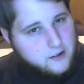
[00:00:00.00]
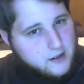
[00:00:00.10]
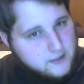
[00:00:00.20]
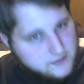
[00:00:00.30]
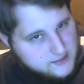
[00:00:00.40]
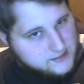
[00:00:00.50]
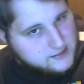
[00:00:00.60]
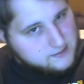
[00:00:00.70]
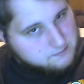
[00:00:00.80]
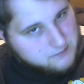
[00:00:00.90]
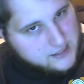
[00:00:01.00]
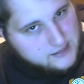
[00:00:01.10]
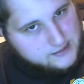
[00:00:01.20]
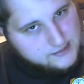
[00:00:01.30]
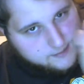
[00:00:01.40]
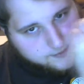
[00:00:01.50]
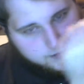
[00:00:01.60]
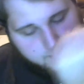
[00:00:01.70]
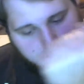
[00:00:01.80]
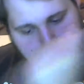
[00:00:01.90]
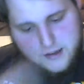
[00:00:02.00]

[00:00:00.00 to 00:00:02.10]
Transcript: Like, this means something.